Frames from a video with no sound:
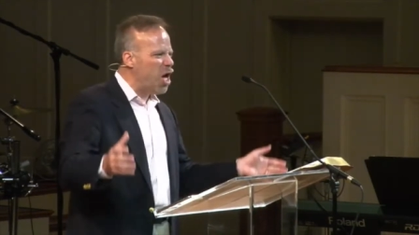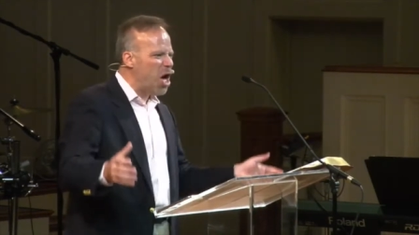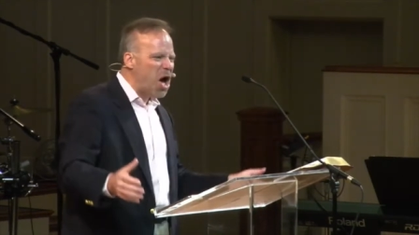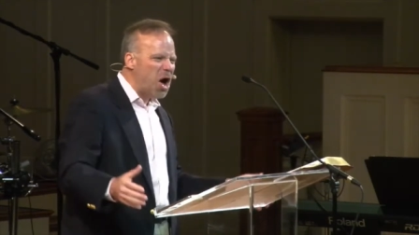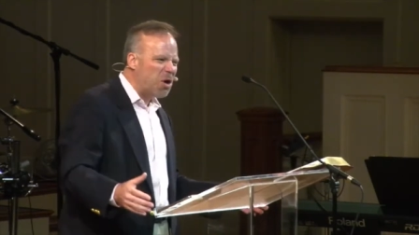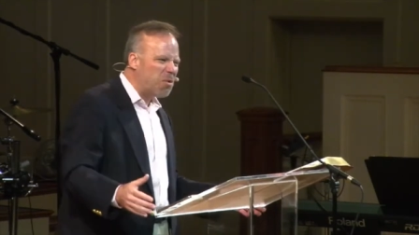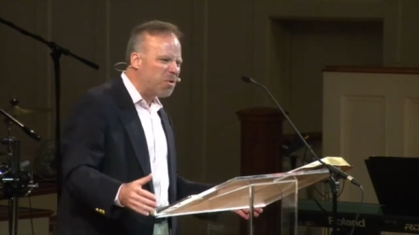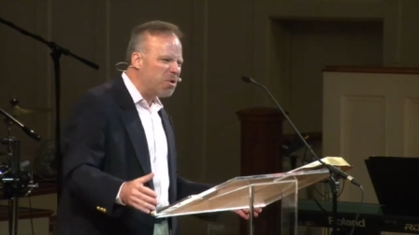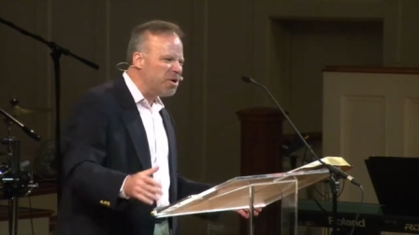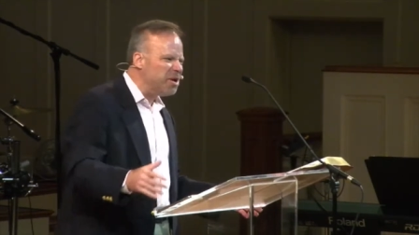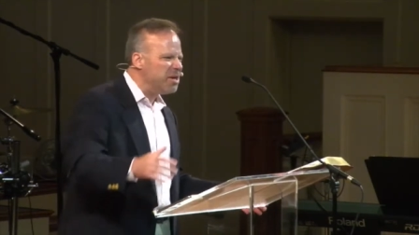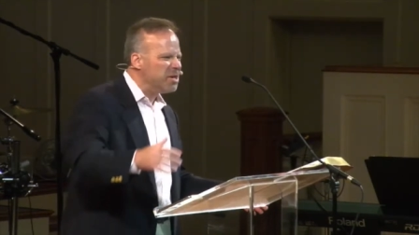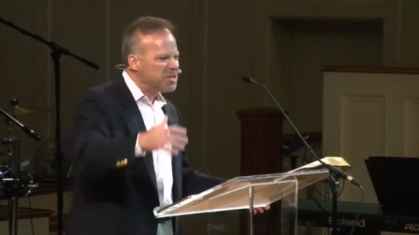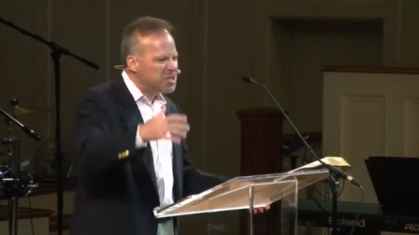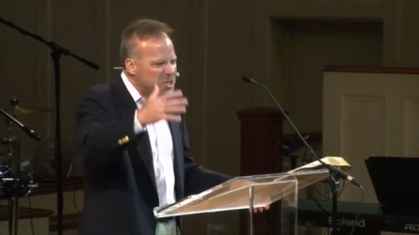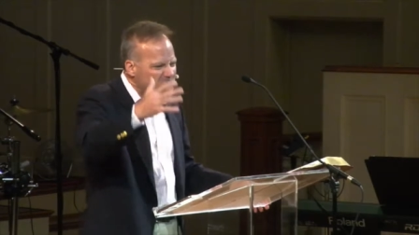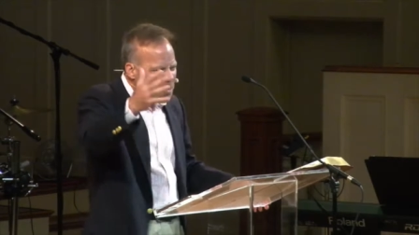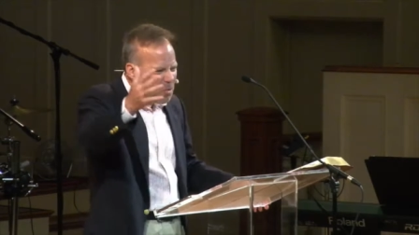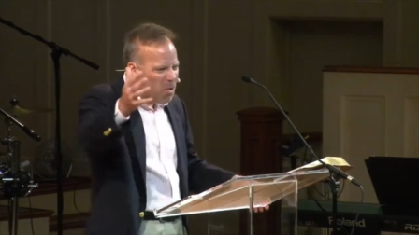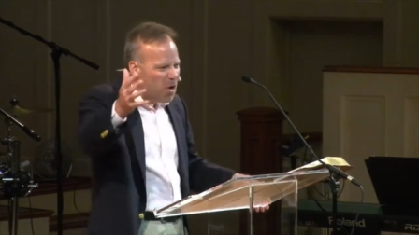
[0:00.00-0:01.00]

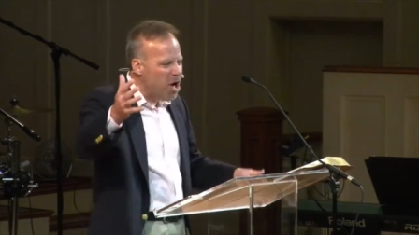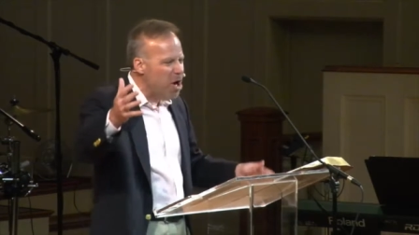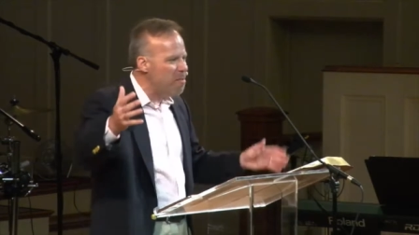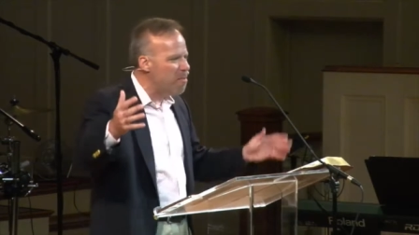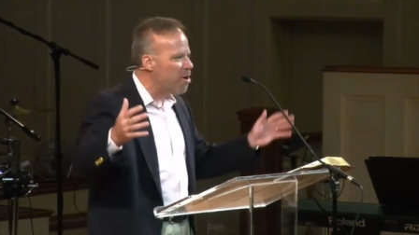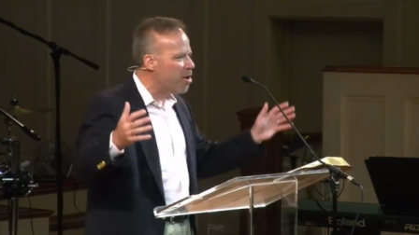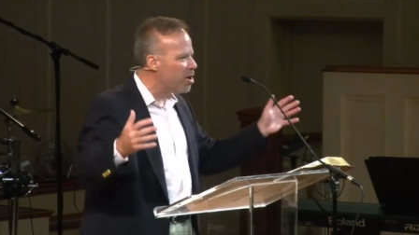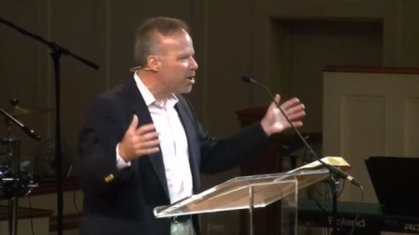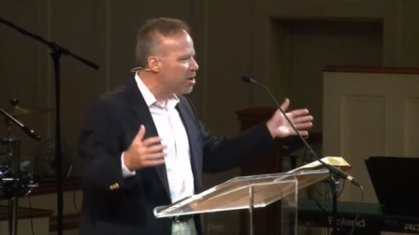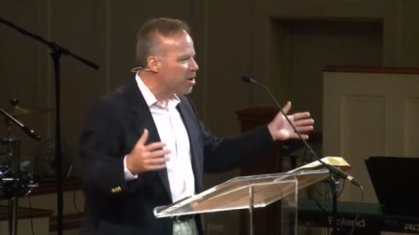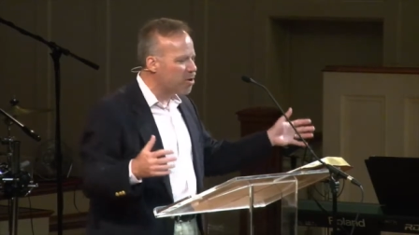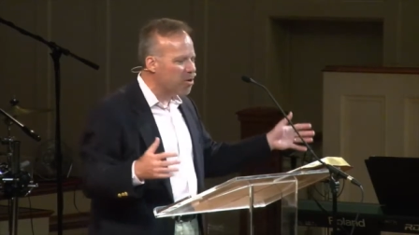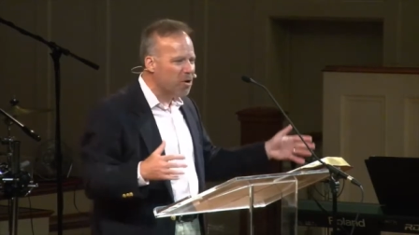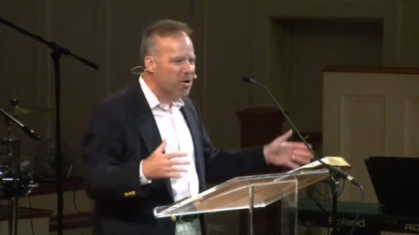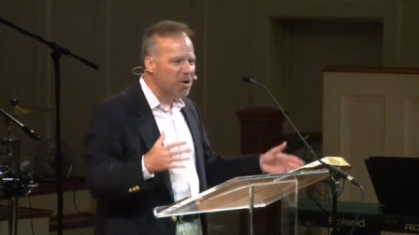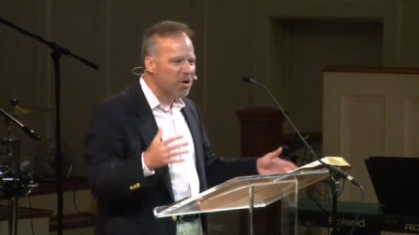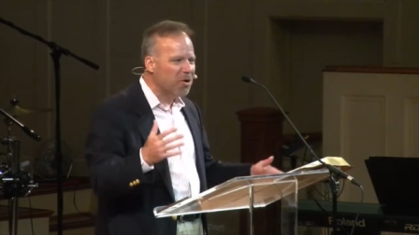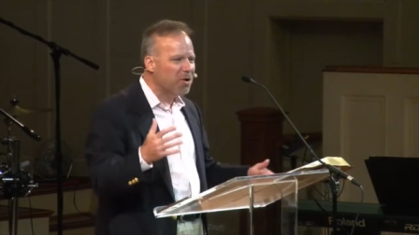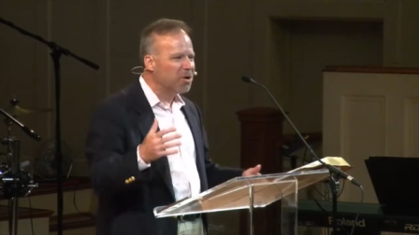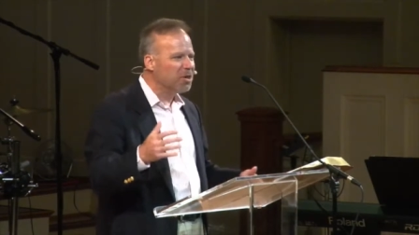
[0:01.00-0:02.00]
awkwardness at Walmart and
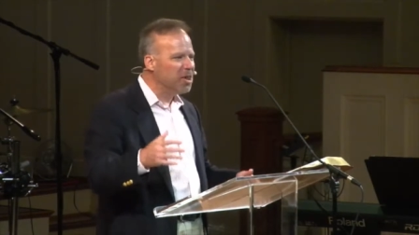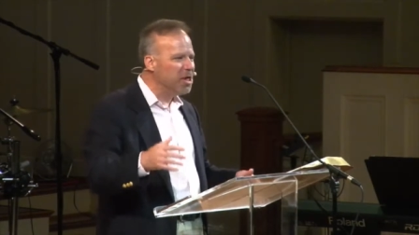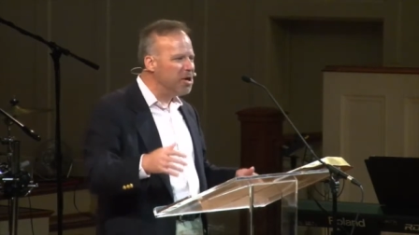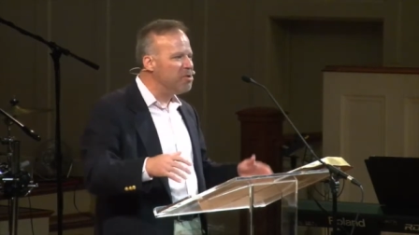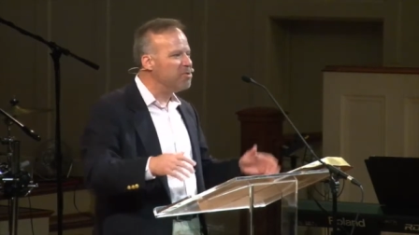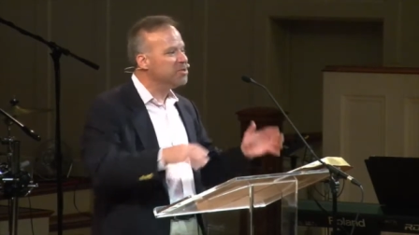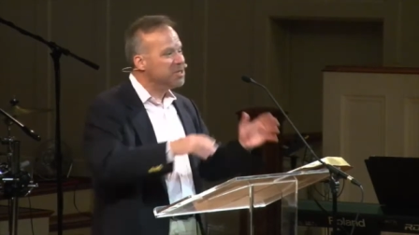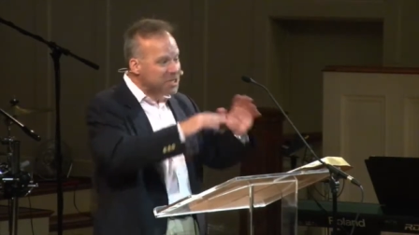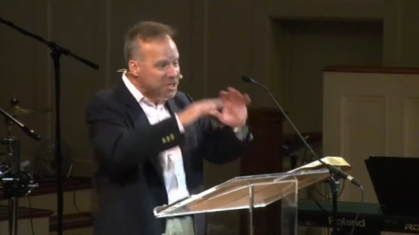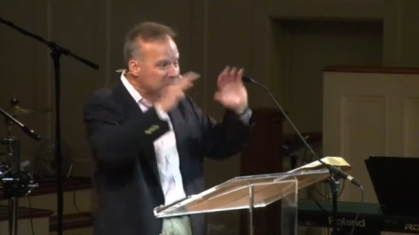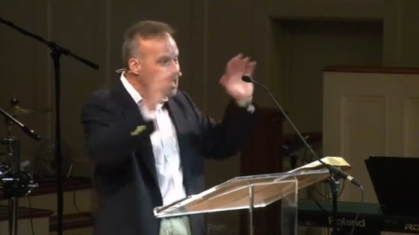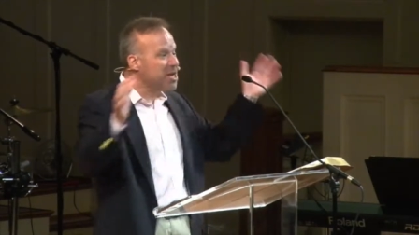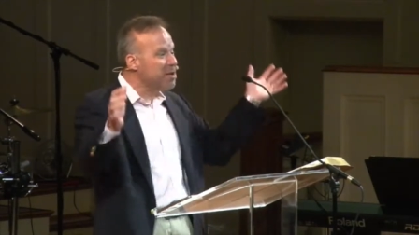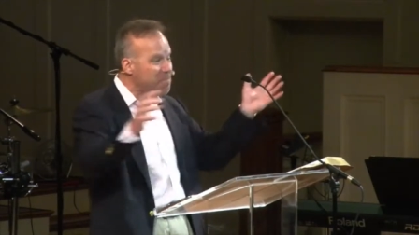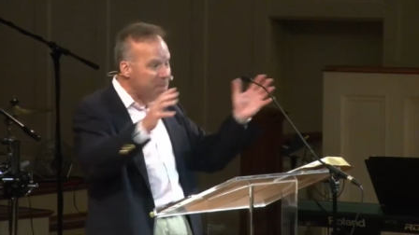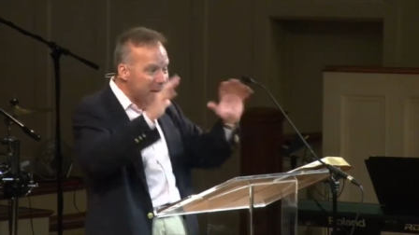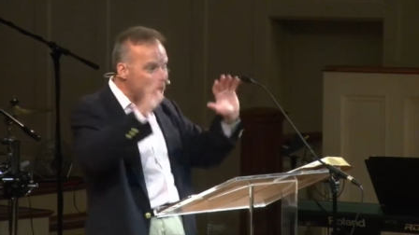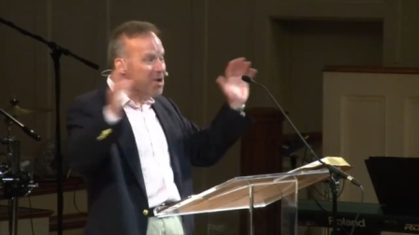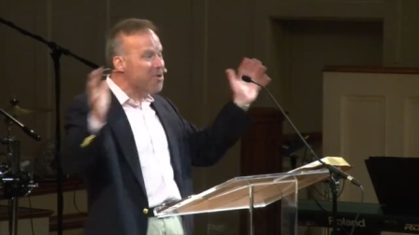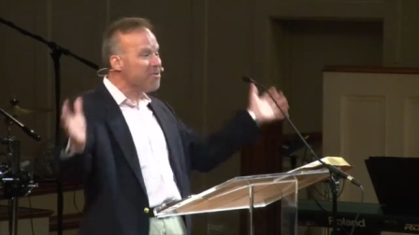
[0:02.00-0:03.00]
Kroger or Lowe's, it's going to
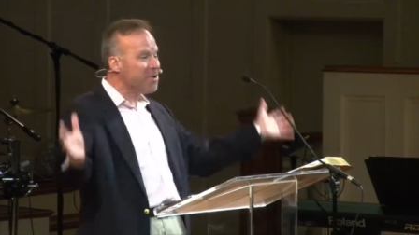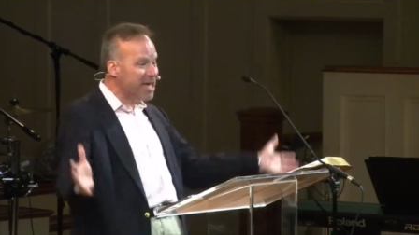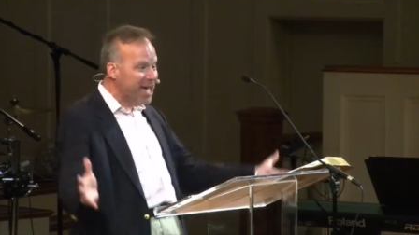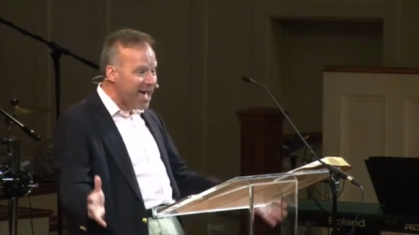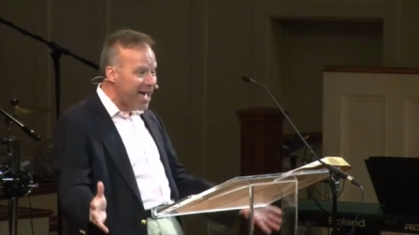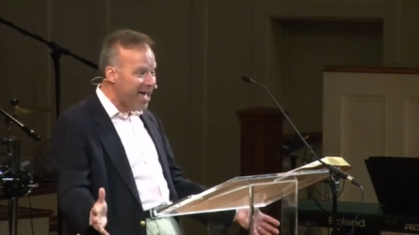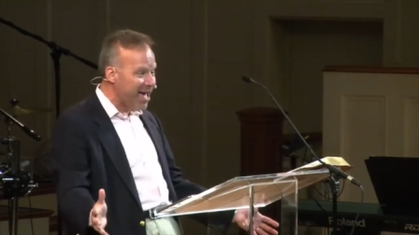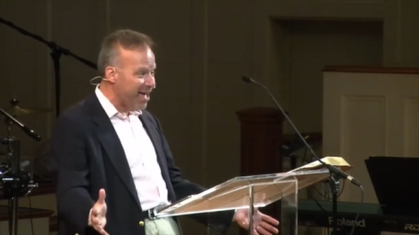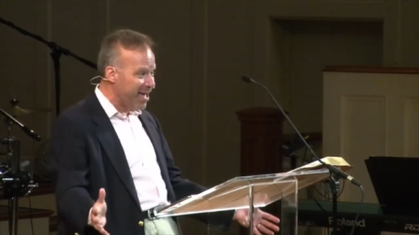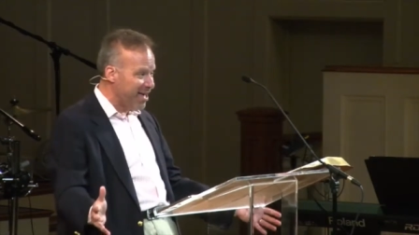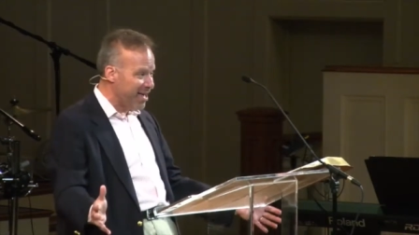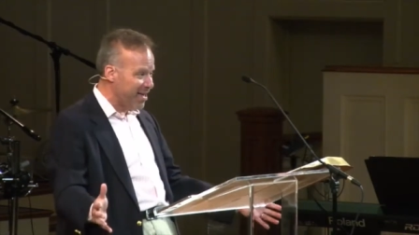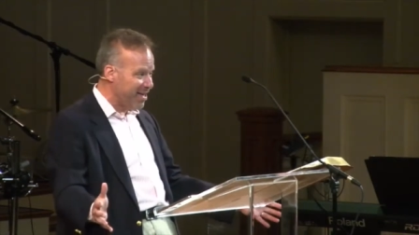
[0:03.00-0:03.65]
be okay.